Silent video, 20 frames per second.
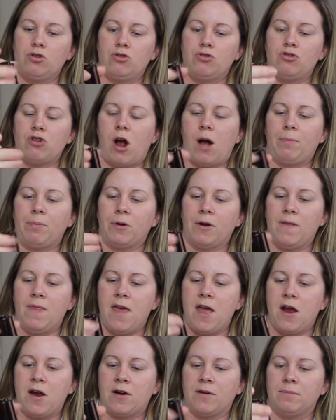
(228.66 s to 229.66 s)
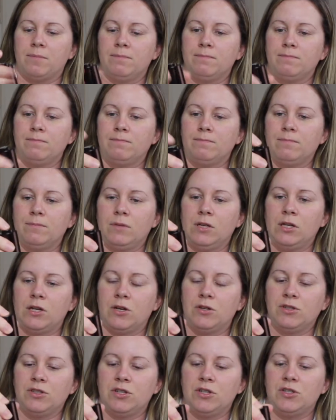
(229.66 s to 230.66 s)
dropper in there, you
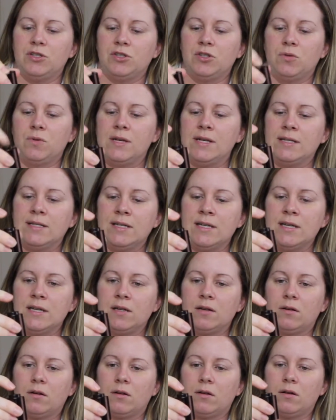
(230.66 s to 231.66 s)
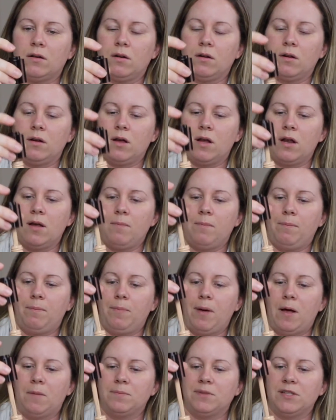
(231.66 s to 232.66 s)
know, so you squeeze it and it
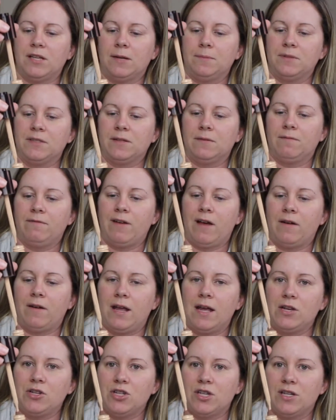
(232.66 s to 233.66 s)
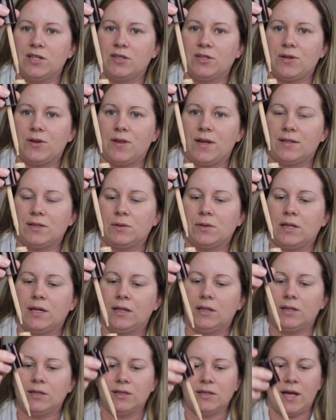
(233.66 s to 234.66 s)
pumps up some foundation. So that's what
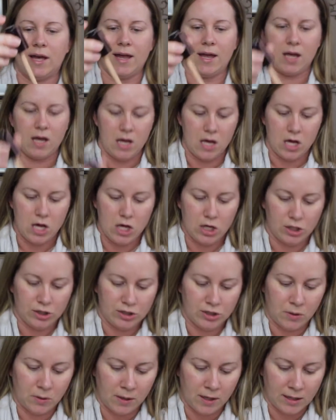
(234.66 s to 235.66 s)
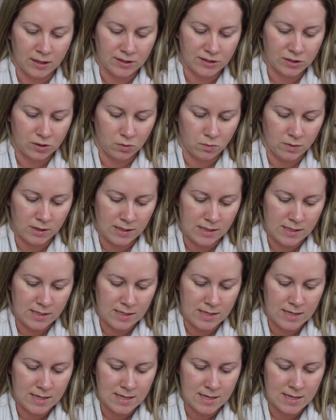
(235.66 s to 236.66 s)
that looks like. So we're going to
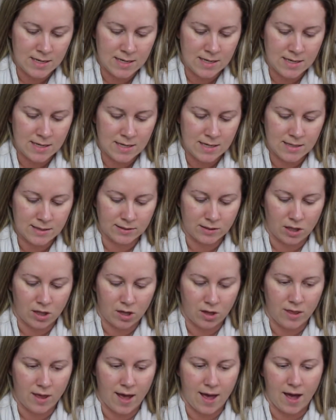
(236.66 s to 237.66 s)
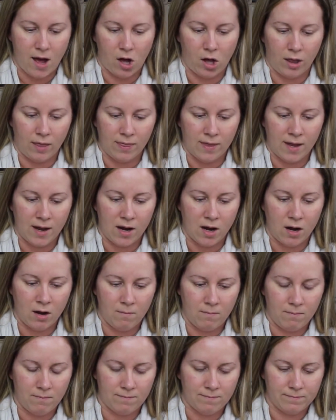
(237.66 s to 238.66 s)
squeeze all that on there.
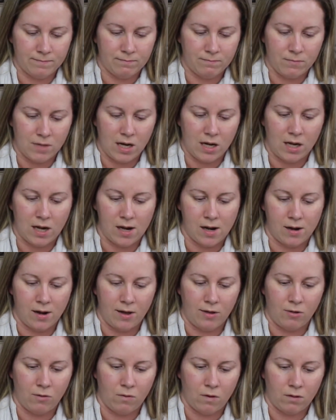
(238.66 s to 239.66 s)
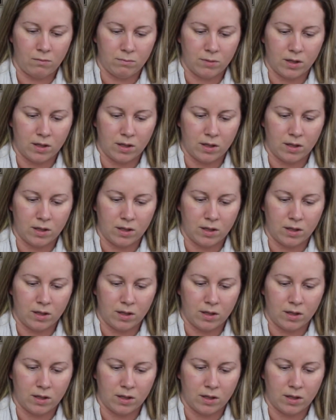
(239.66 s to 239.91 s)
May need another one